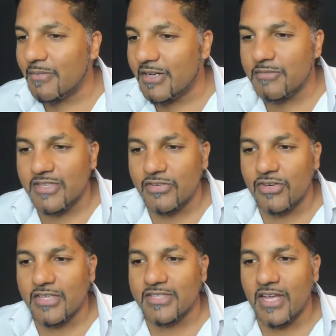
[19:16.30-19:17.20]
Madam
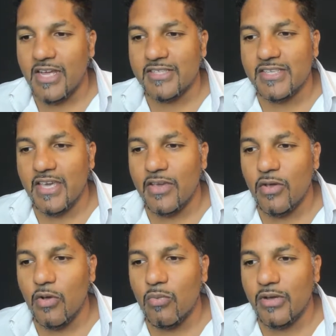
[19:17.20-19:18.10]
Zetra is
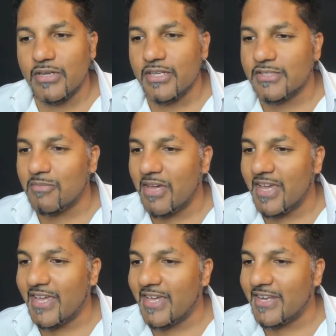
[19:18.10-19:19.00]
asking, what is
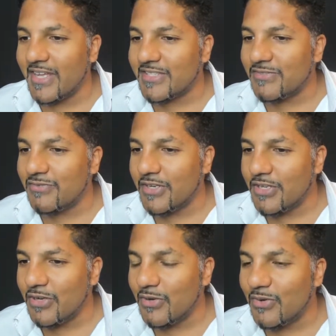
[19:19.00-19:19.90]
my next
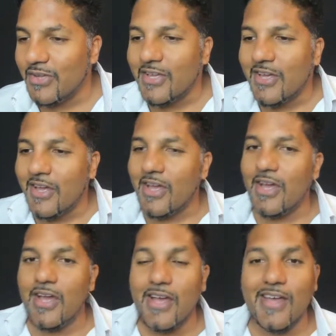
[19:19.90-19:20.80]
video?
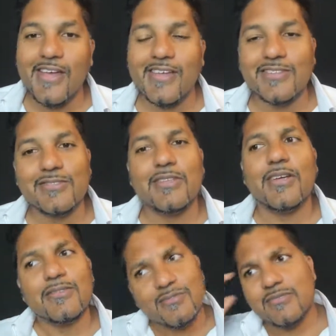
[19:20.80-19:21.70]

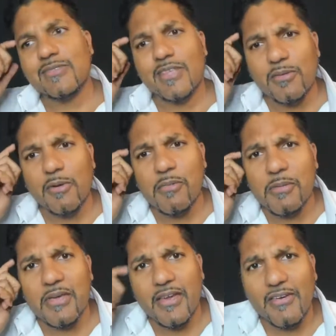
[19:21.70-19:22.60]
It'll
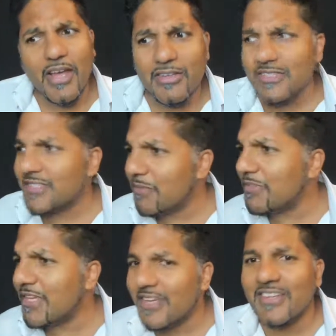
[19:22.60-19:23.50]
probably be around
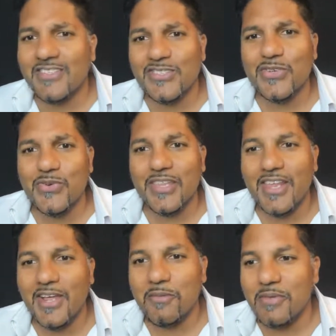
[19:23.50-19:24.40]
something to do with
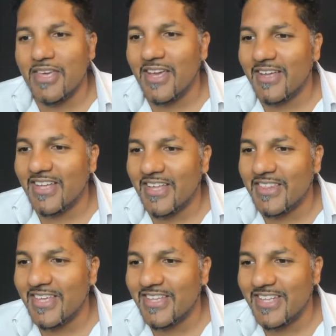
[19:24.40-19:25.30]
NLP. I
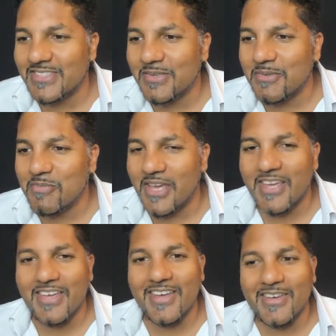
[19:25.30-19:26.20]
think that's
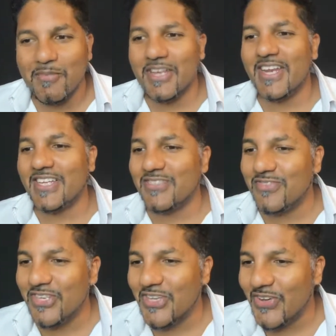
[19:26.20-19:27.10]
my next
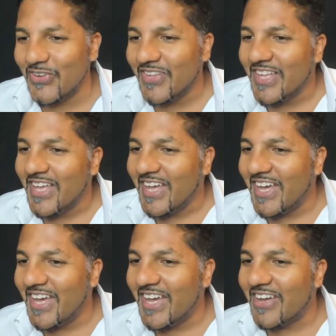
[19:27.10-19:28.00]
video.
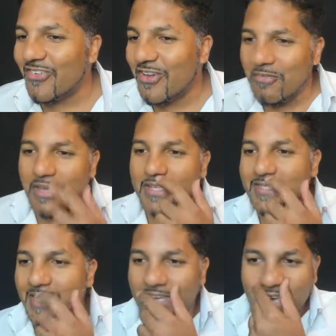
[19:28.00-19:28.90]
Rima
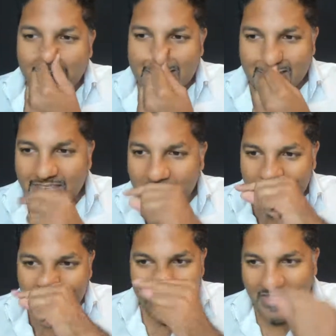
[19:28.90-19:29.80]
saying, excellent
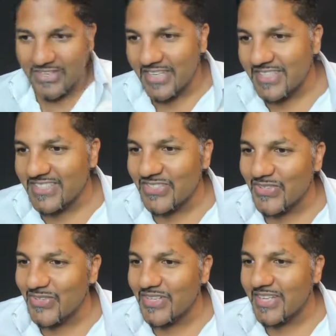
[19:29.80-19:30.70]
info, see you again
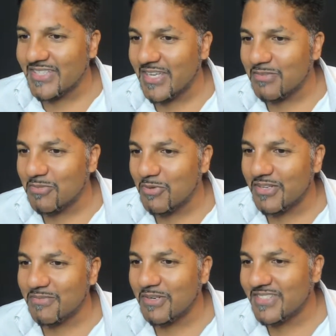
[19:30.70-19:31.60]
soon. Time to
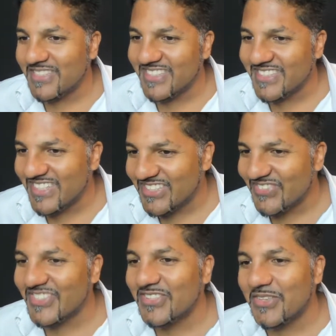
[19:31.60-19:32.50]
book a personal
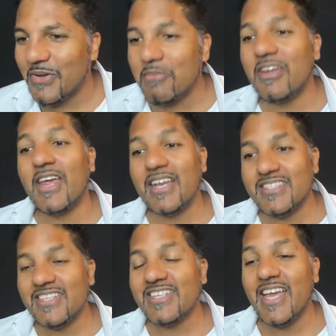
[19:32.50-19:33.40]
session. We'll do the webinar.
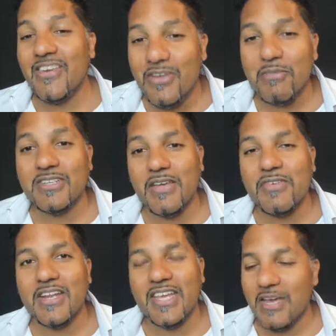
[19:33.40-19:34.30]
Excellent. Yeah, Rima,
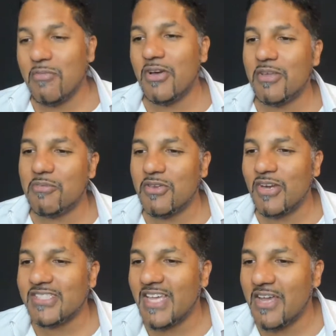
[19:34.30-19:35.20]
definitely. Come on, it'll be
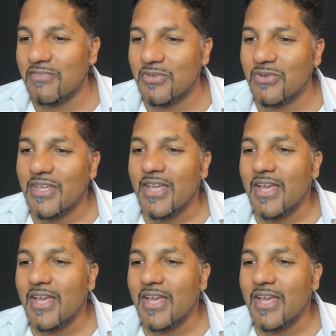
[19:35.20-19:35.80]
great to have you.